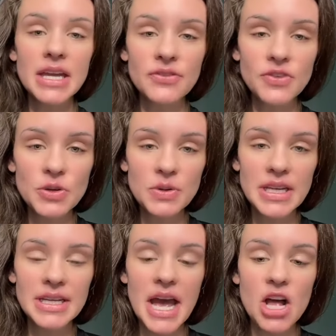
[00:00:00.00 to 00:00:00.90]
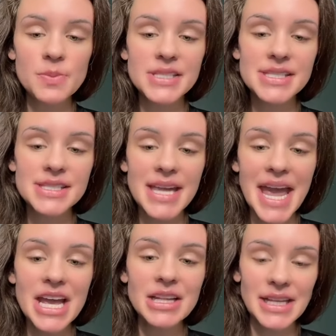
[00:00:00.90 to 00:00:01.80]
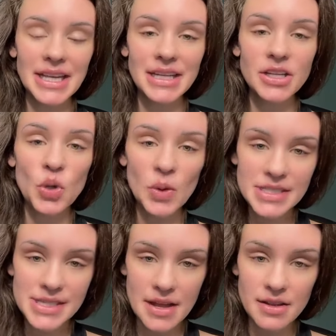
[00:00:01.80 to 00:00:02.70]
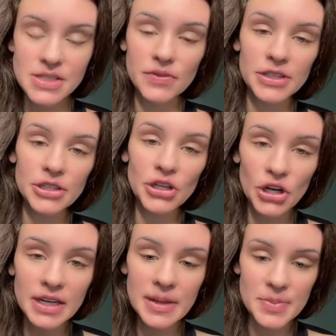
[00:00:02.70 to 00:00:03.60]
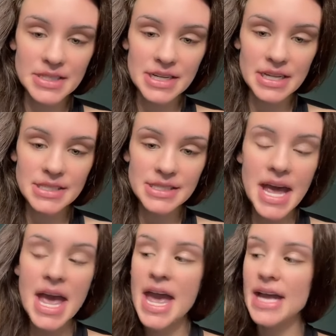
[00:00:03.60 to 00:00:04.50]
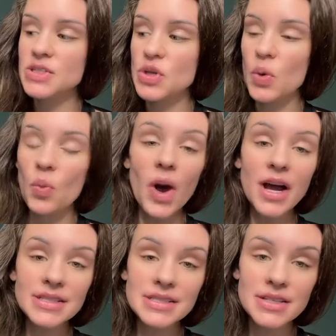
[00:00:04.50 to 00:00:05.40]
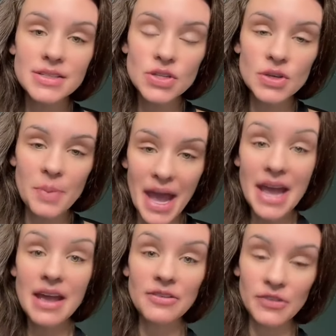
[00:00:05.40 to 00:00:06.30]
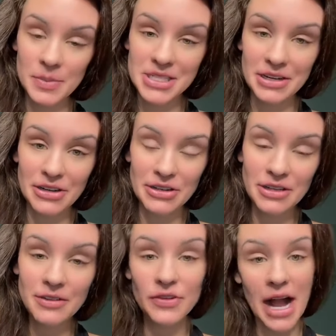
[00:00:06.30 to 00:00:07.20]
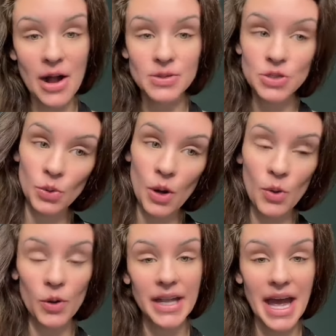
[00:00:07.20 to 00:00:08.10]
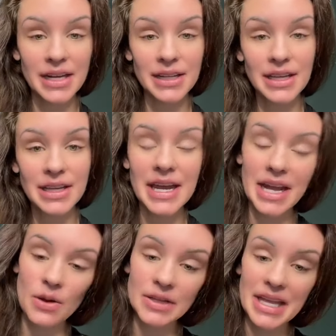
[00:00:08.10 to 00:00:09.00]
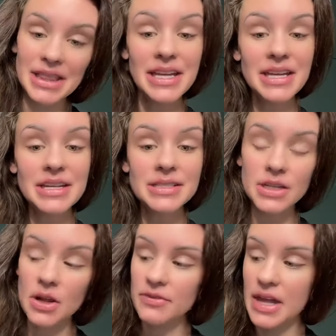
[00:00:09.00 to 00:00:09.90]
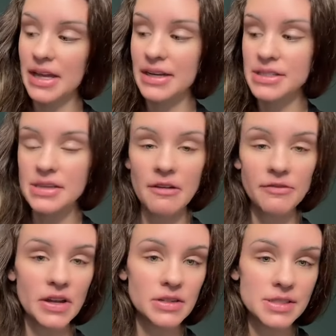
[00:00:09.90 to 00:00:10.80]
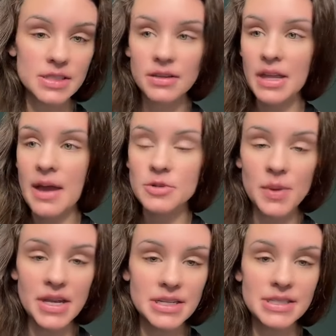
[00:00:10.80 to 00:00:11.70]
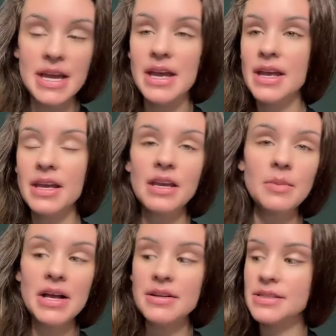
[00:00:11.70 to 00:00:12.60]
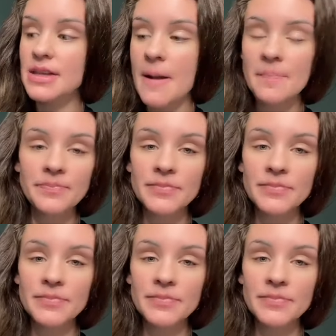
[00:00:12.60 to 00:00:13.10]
If you need help scaling your sales for your current business and don't want to pay for material for how to grow organically and how to get leads and all of that kind of stuff, funnels, capture pages, emails,